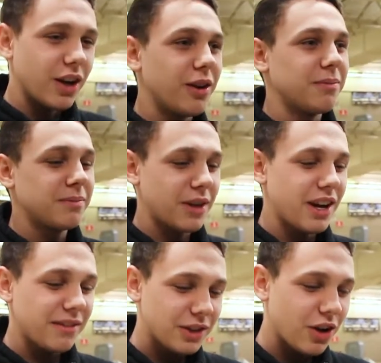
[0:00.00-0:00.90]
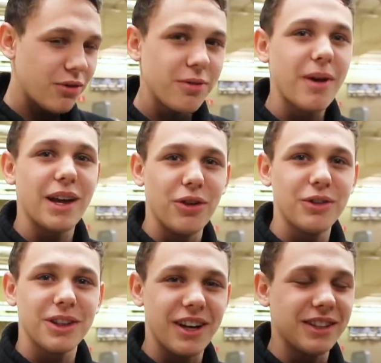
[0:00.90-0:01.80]
I'm going to have to go with my
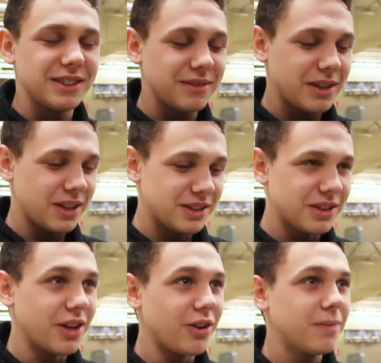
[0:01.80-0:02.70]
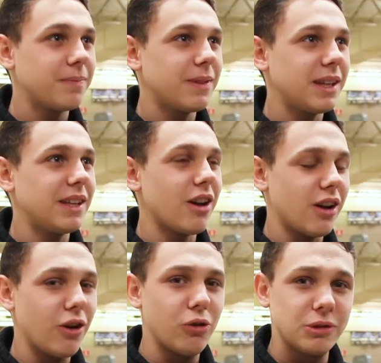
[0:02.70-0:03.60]
older cousin, because, you know, he
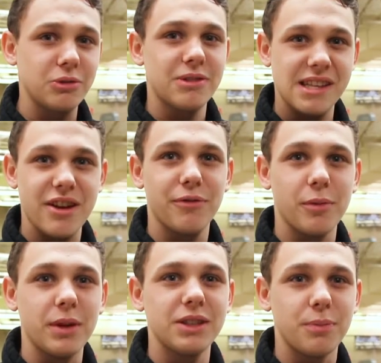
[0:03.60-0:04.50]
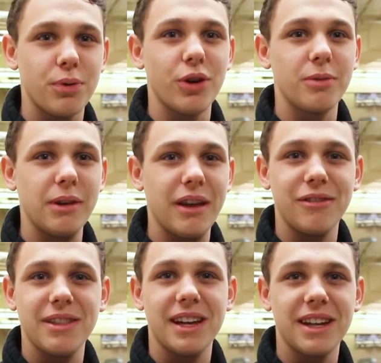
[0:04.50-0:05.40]
always was there for me, supported me,
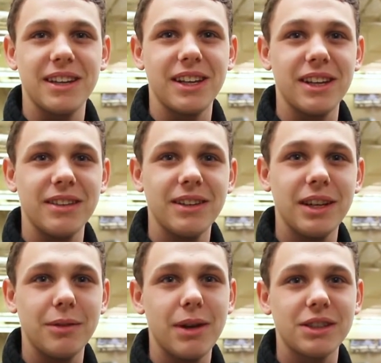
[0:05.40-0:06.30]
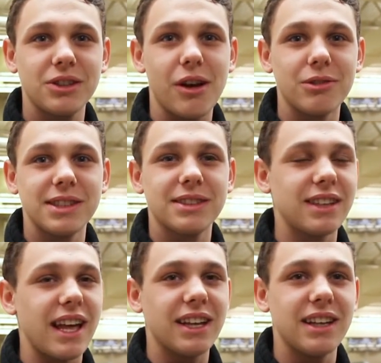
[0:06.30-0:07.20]
everything I did. He'd make sure I wasn't
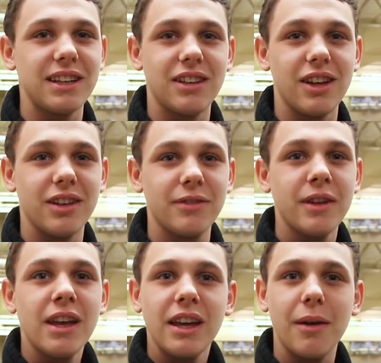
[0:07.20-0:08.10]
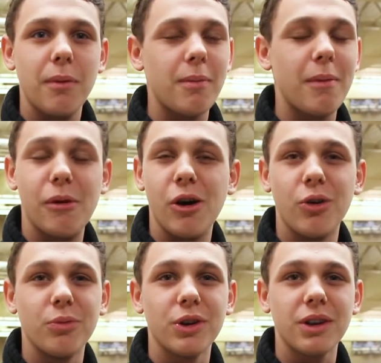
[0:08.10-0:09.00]
slacking in life, kept up on my
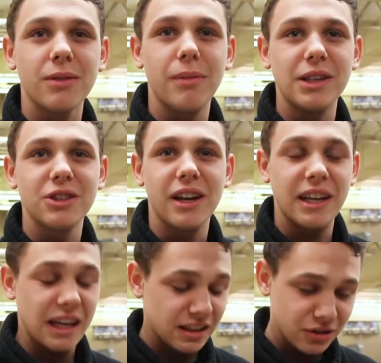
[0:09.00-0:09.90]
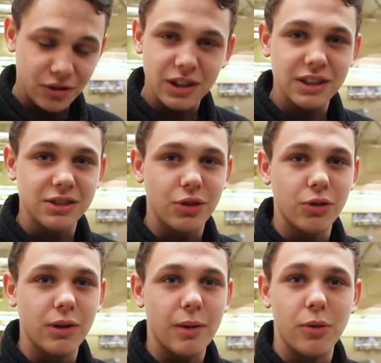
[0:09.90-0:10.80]
homework, made sure I'd get into a good
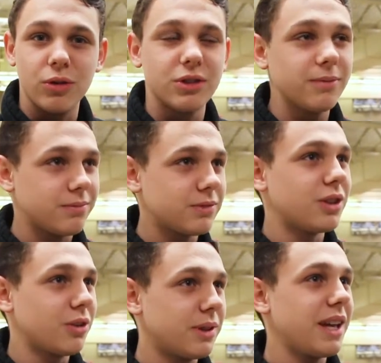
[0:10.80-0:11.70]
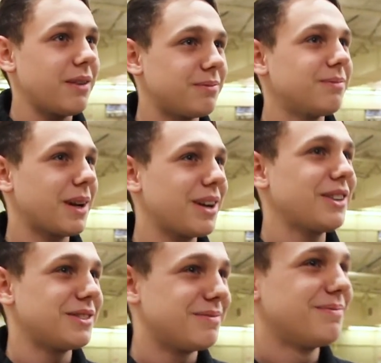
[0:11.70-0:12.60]
school when I'm older. So, yeah, my
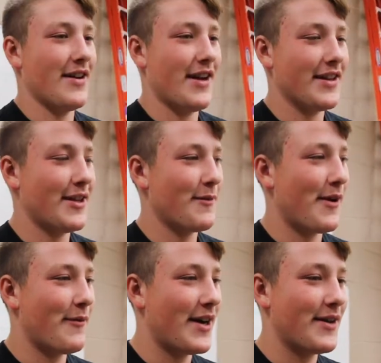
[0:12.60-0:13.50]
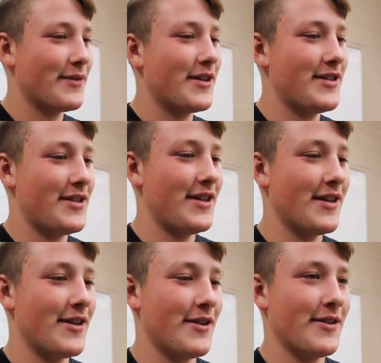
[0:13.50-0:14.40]
cousin. I think my mom, because she
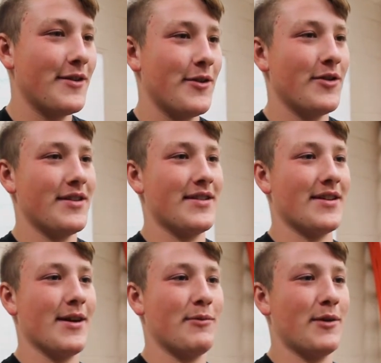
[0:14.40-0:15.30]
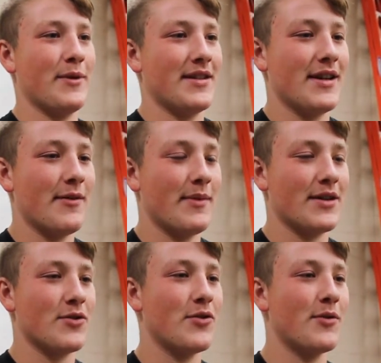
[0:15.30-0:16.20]
always kept up on top of my
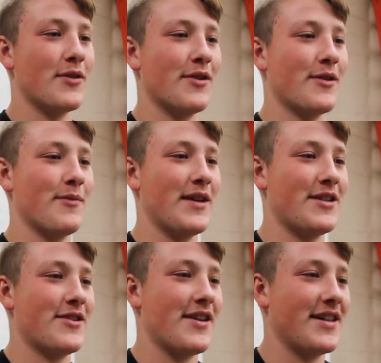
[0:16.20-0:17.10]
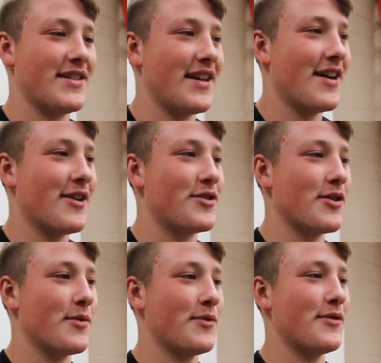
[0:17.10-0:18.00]
schoolwork, made sure I stayed out of
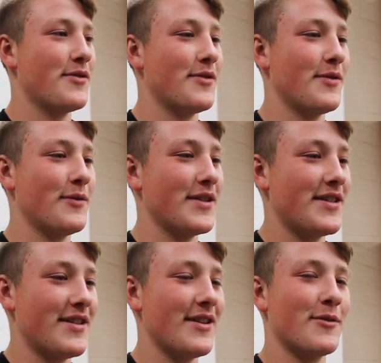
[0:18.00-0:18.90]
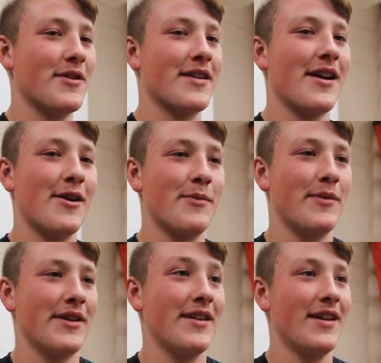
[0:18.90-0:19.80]
trouble, which did work out.
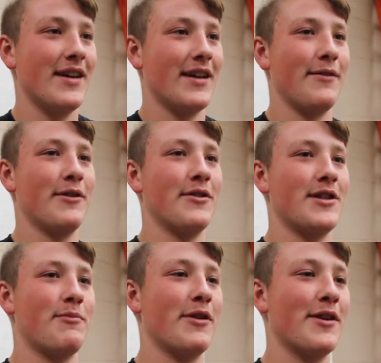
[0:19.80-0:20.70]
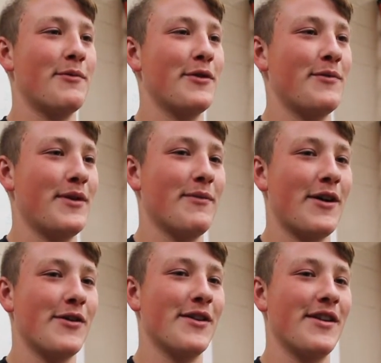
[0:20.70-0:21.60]
But even though she put up with me my
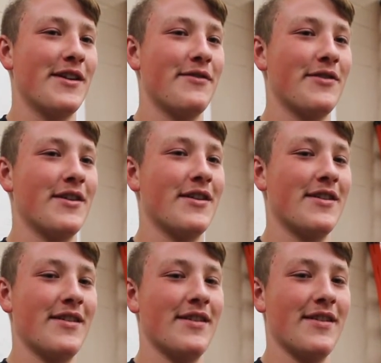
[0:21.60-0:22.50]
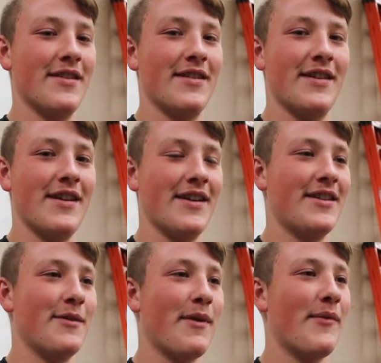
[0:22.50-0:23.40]
whole life, I
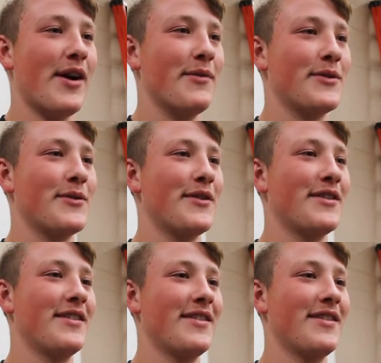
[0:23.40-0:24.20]
think my mom's the one.